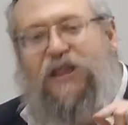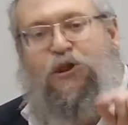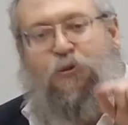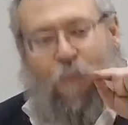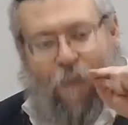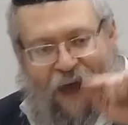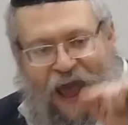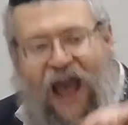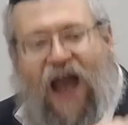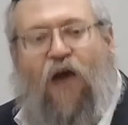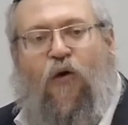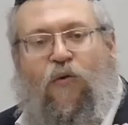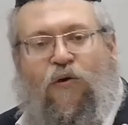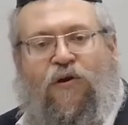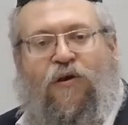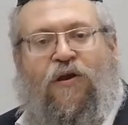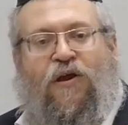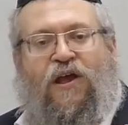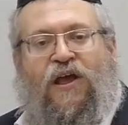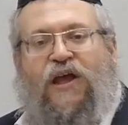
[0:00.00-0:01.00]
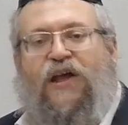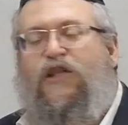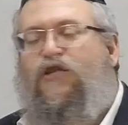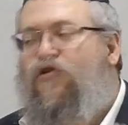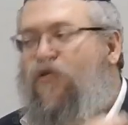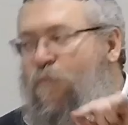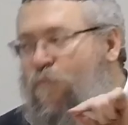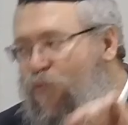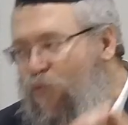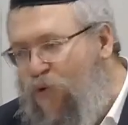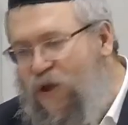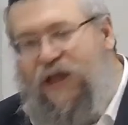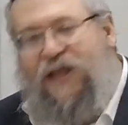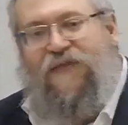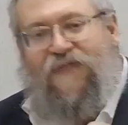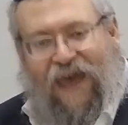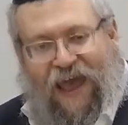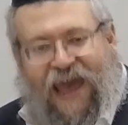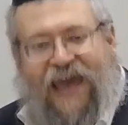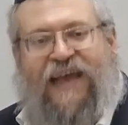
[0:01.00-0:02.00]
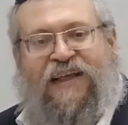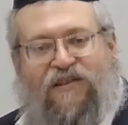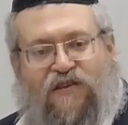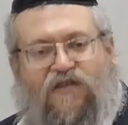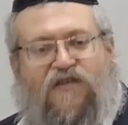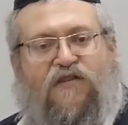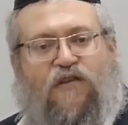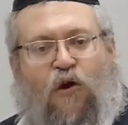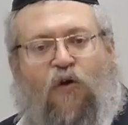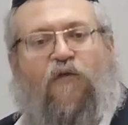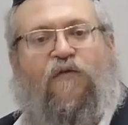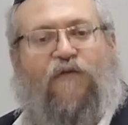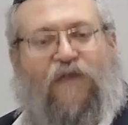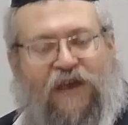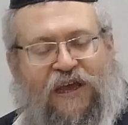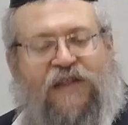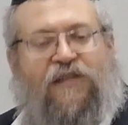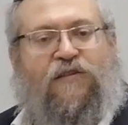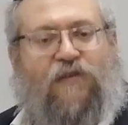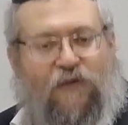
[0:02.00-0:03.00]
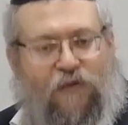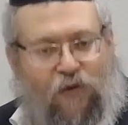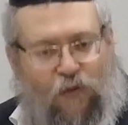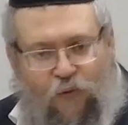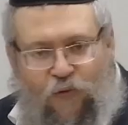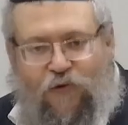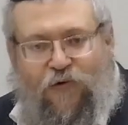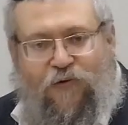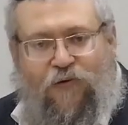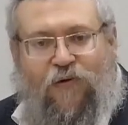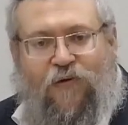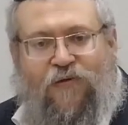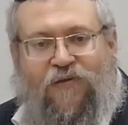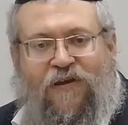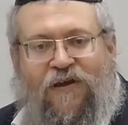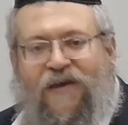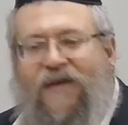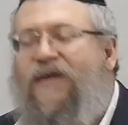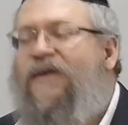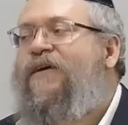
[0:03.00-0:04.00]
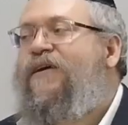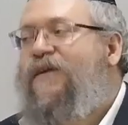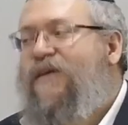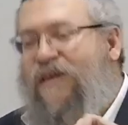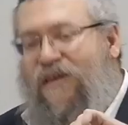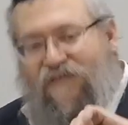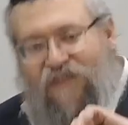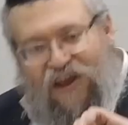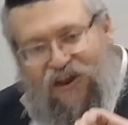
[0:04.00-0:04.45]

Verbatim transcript: It's not that. It's that when the soul goes down here in a body, it's